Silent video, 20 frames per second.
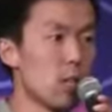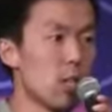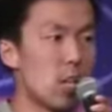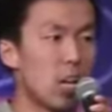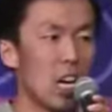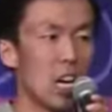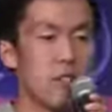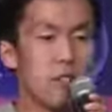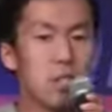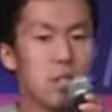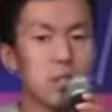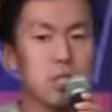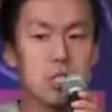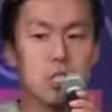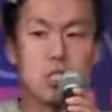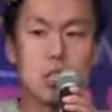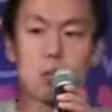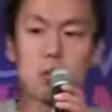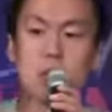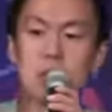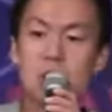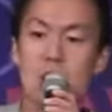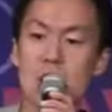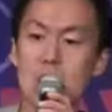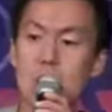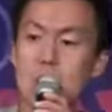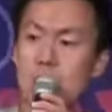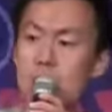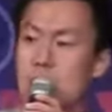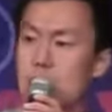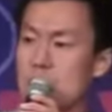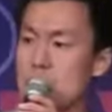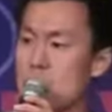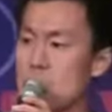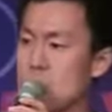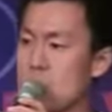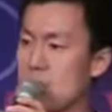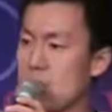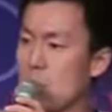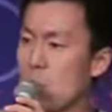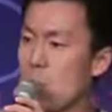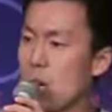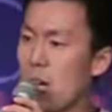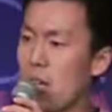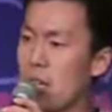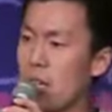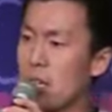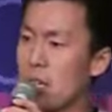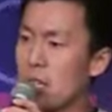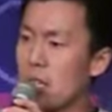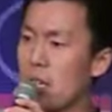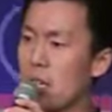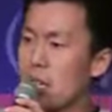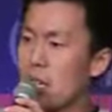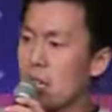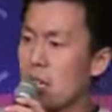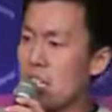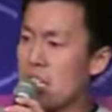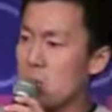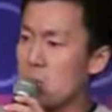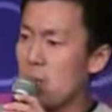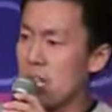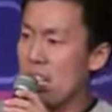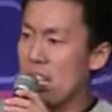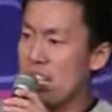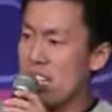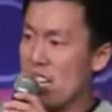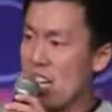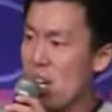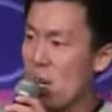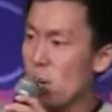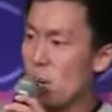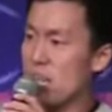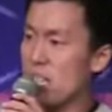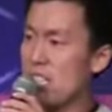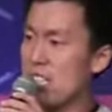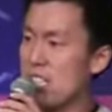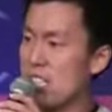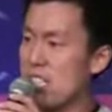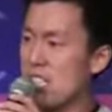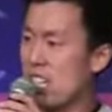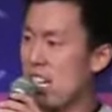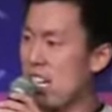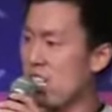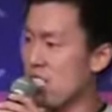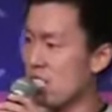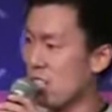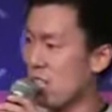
I've noticed the only time I ever get treated well is when I know they need an Asian